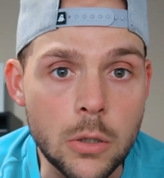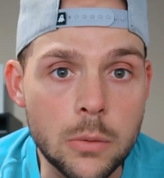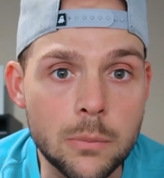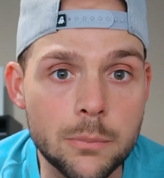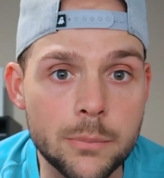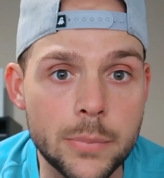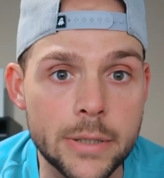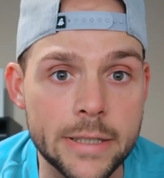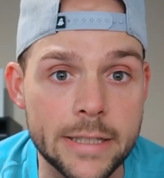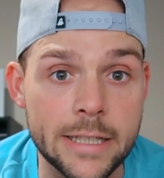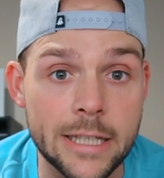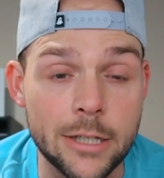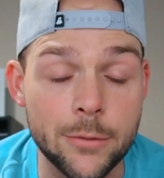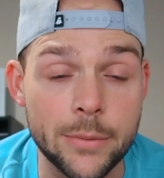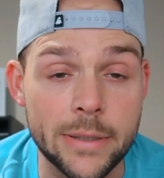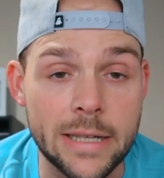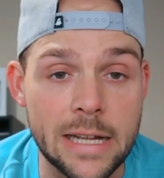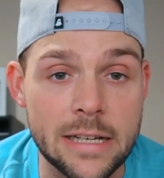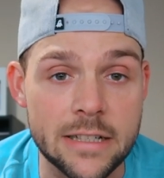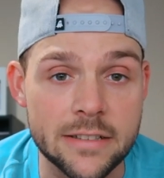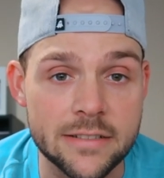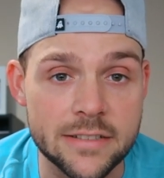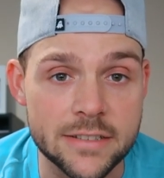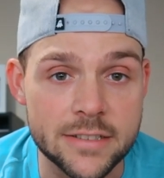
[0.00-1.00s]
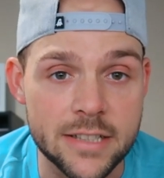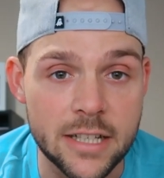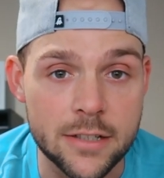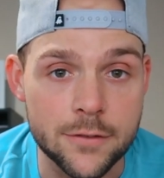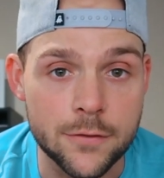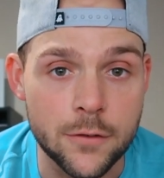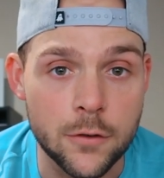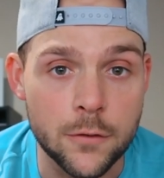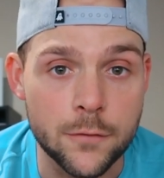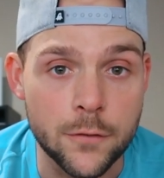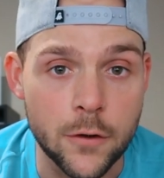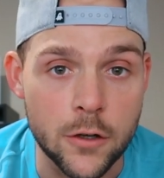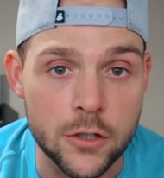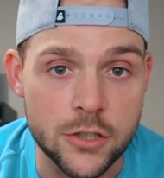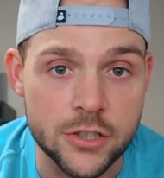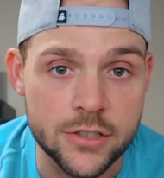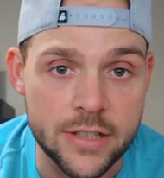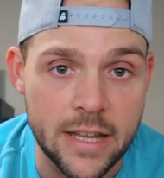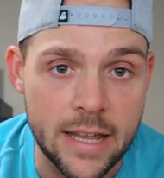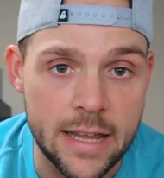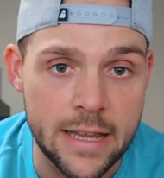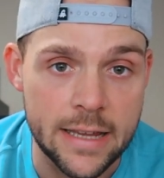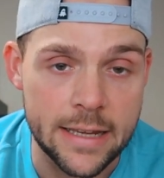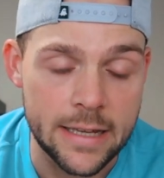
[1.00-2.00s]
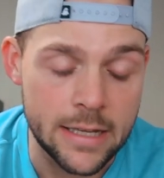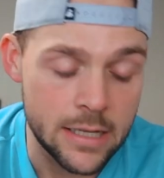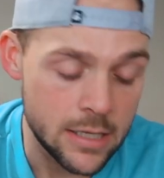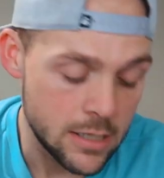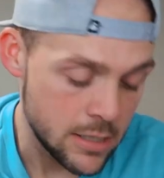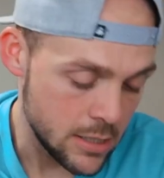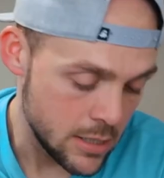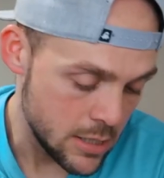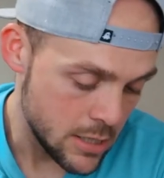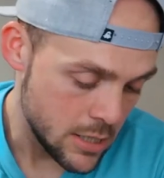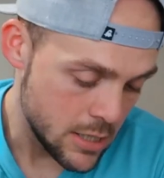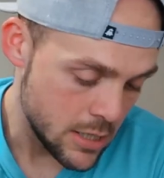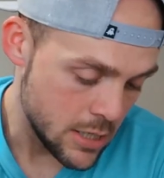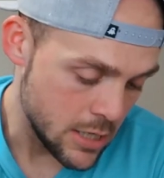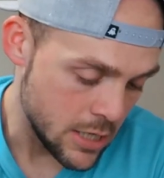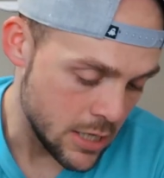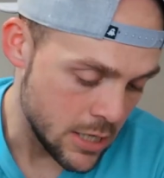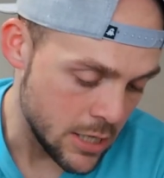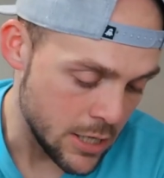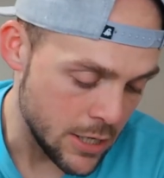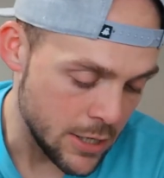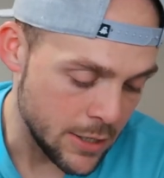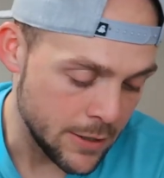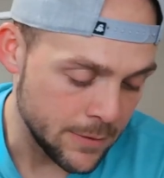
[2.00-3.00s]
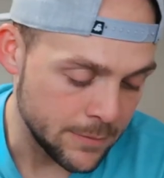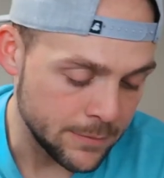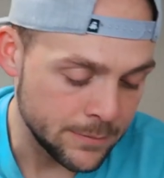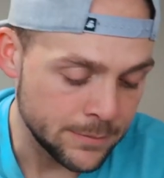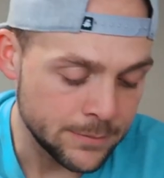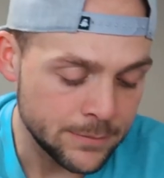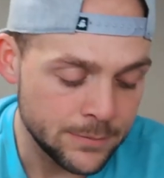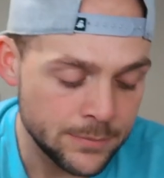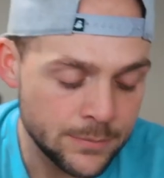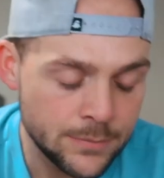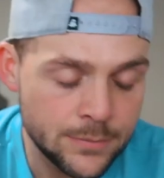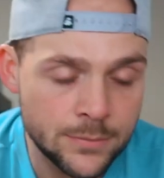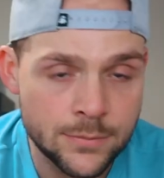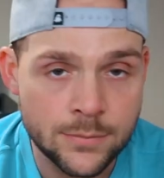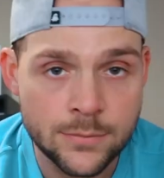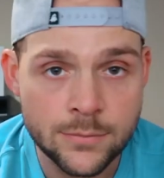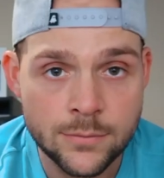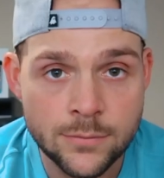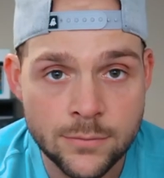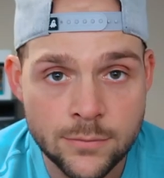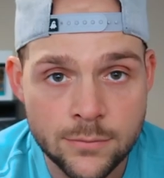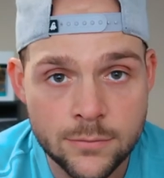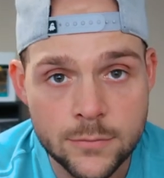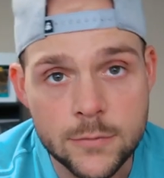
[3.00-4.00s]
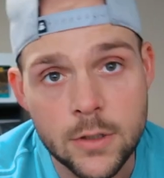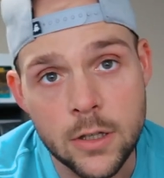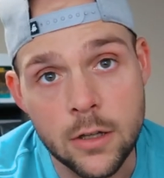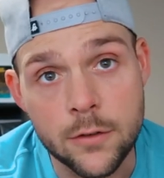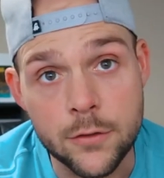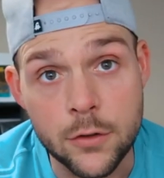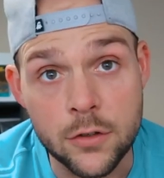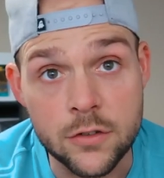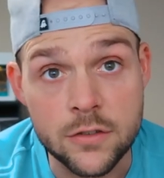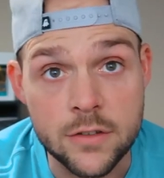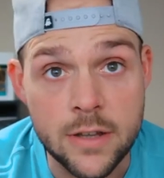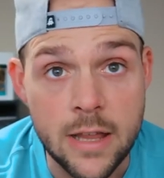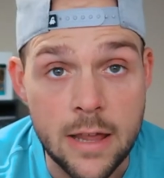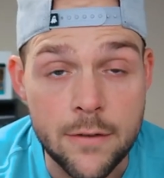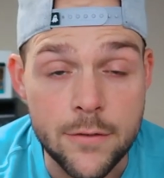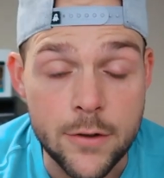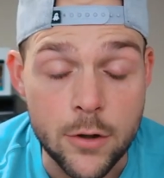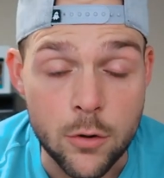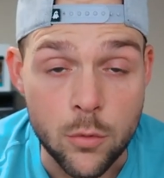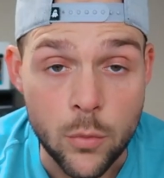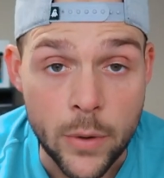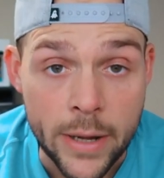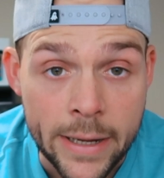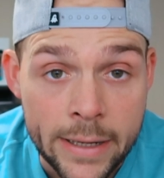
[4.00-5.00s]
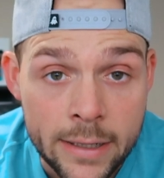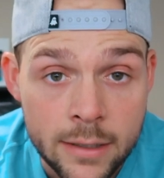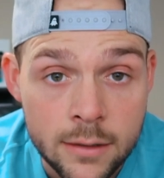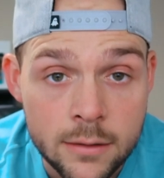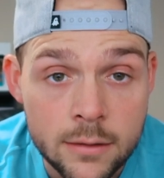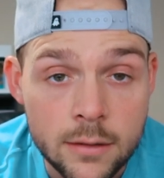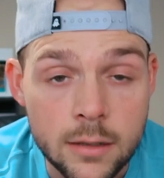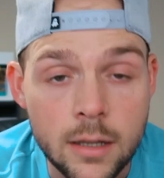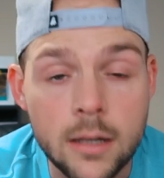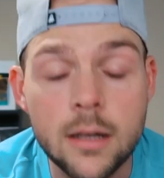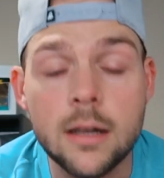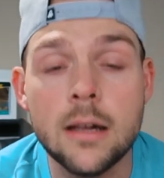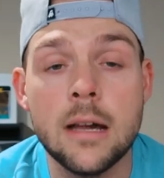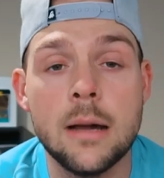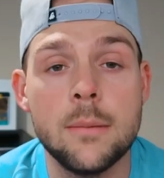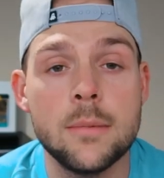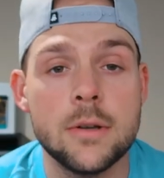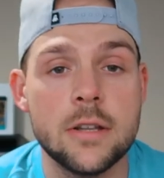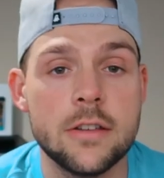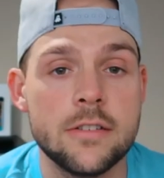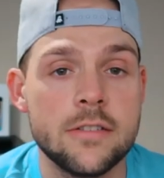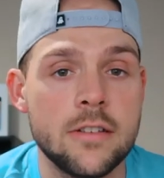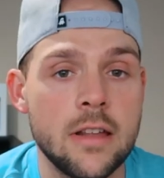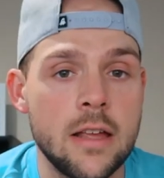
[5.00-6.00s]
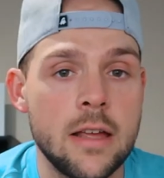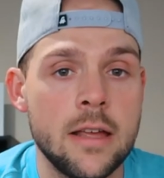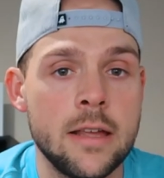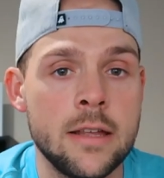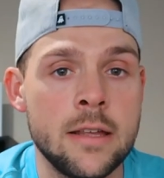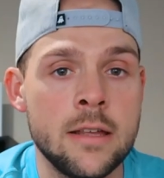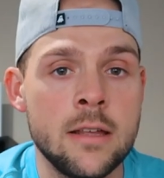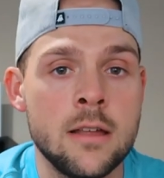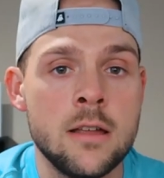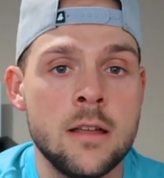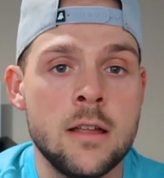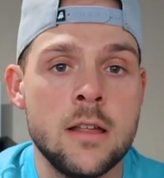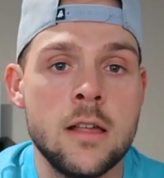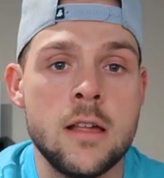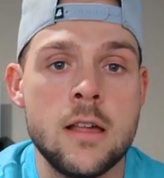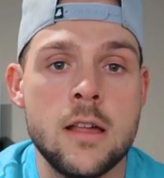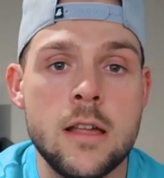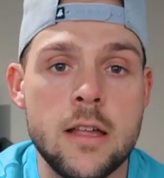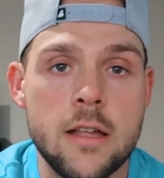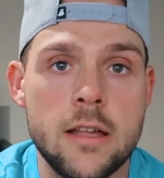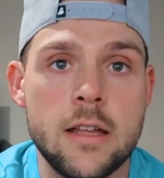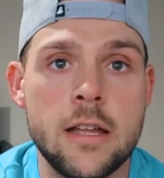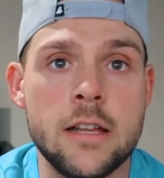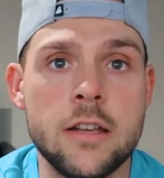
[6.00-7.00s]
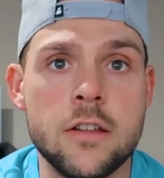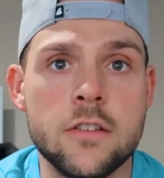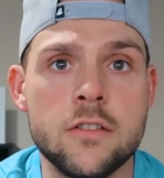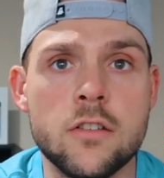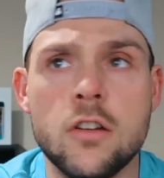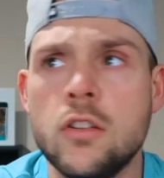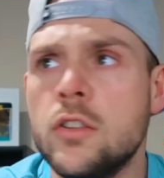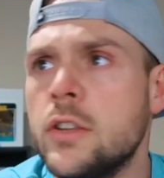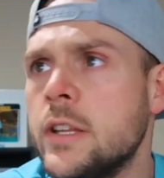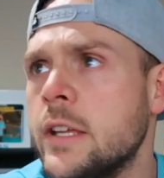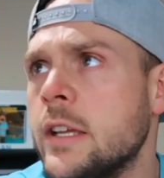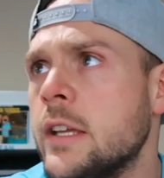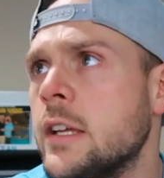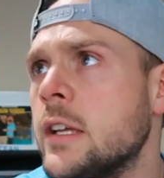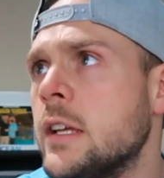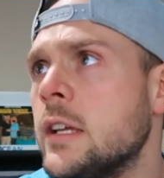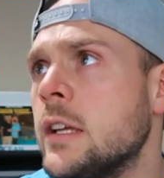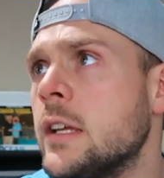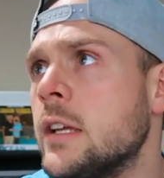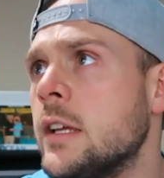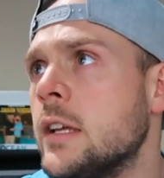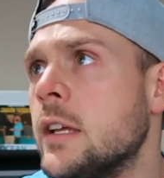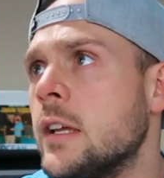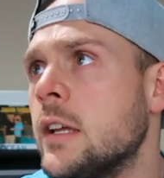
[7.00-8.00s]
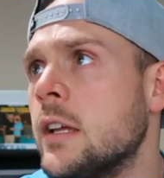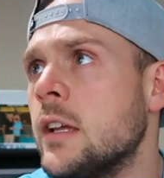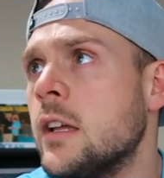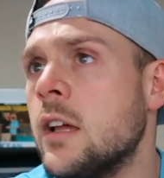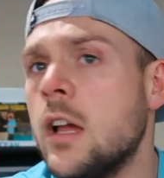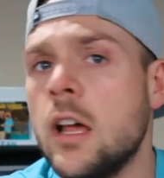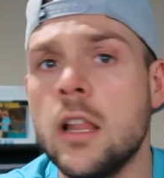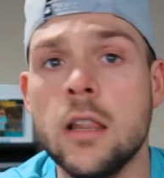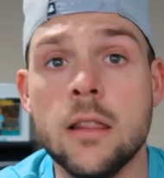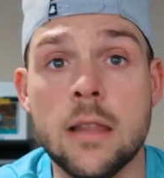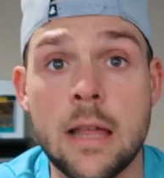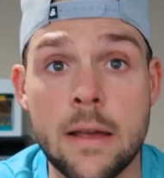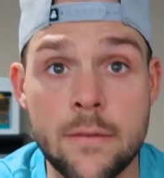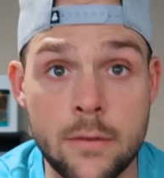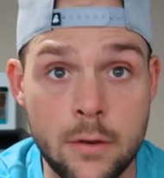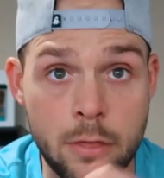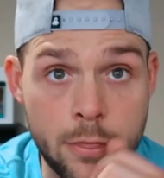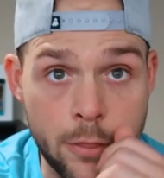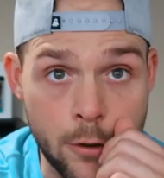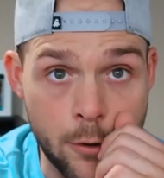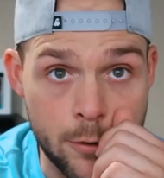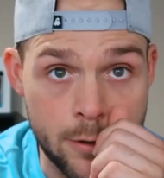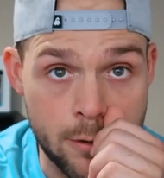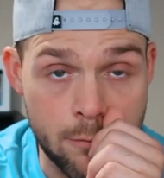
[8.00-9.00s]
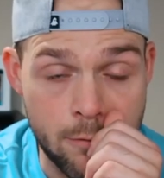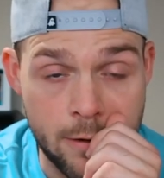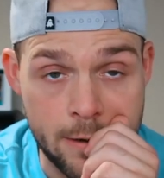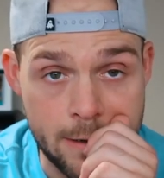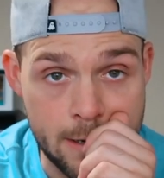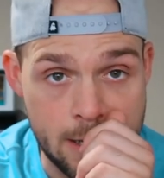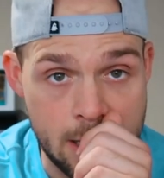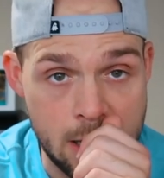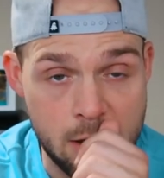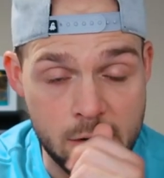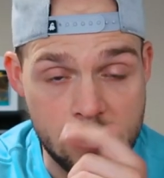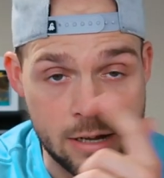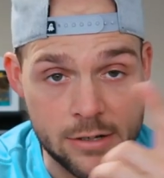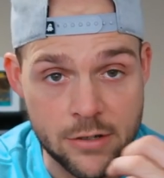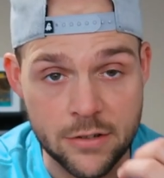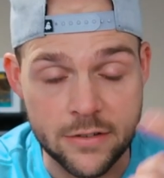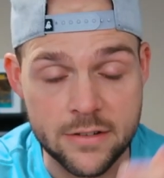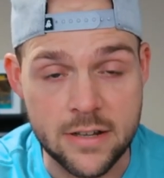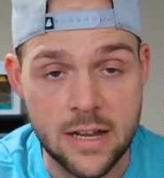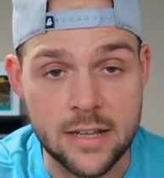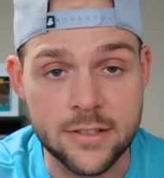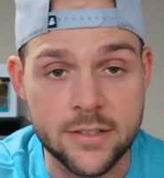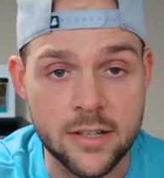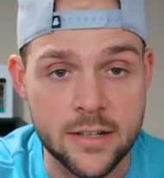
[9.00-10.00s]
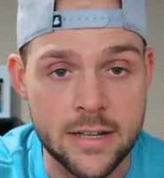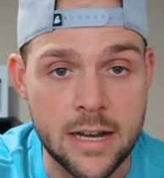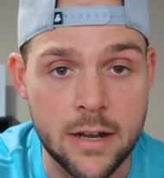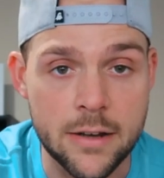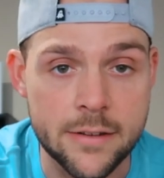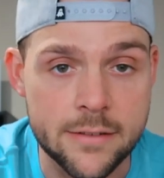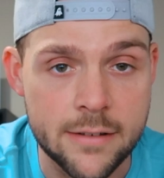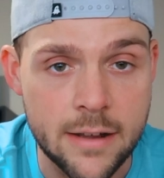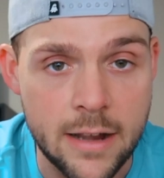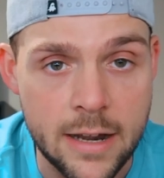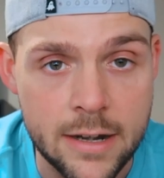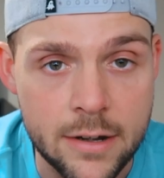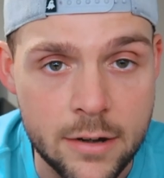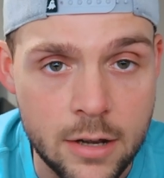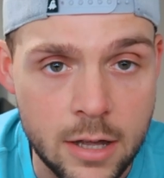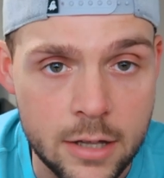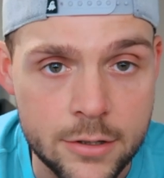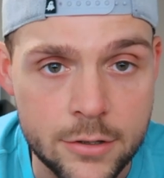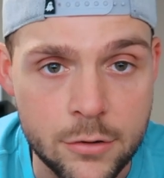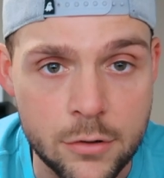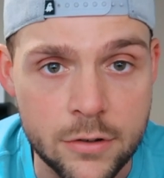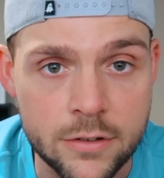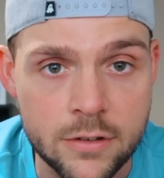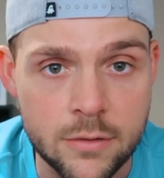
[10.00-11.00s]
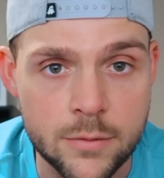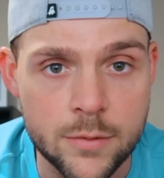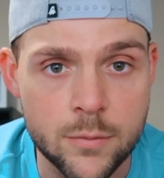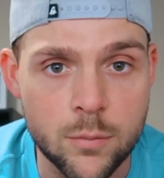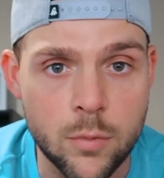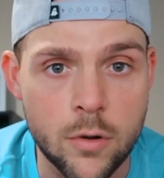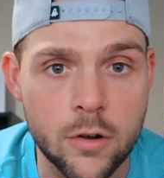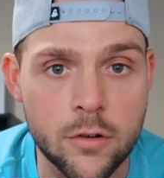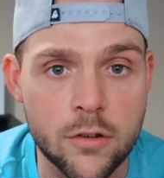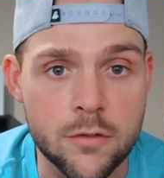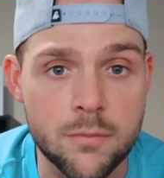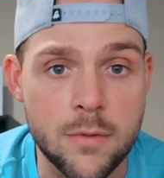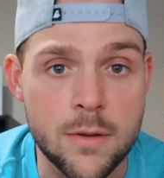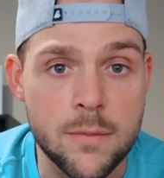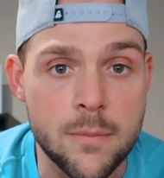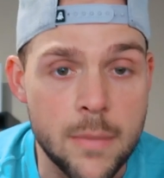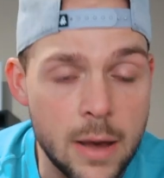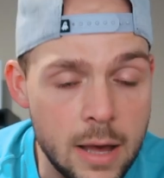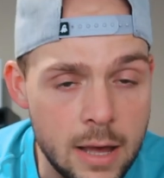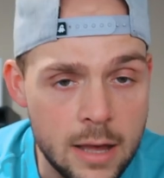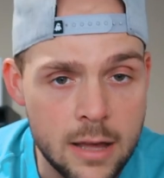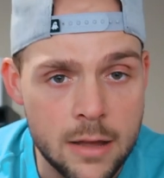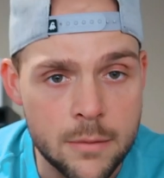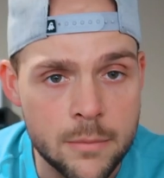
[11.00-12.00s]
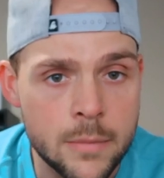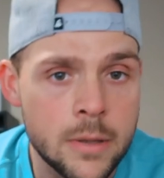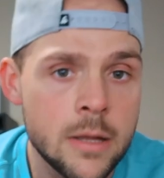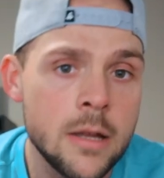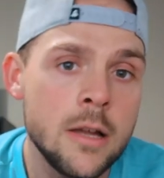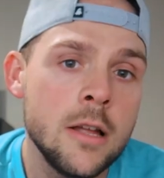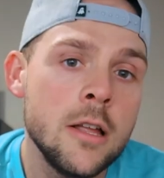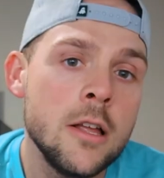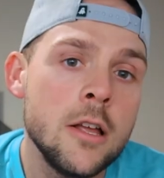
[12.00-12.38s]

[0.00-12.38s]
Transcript: But yeah, we had a successful first day um, of using heavier weight, I'm gonna say. It is only eleven thirty right now. I just got done outside uh, doing some work with my mom.